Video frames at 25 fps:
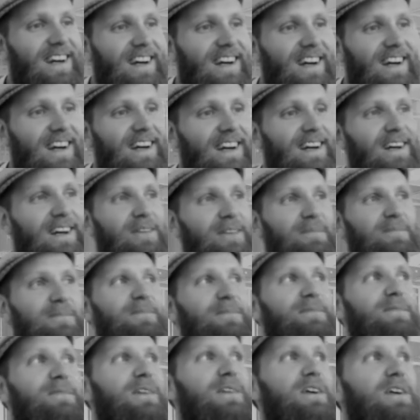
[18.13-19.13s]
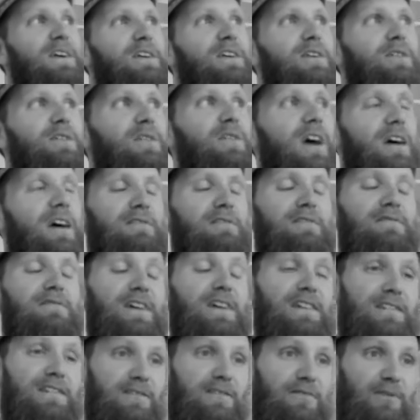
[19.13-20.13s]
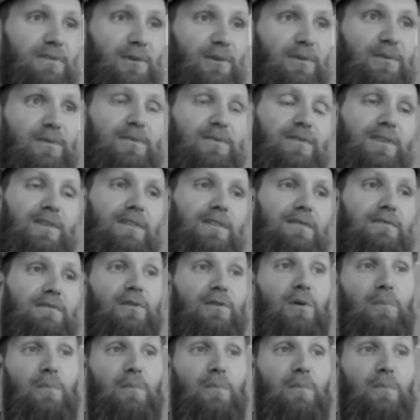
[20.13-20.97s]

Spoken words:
who have a festival for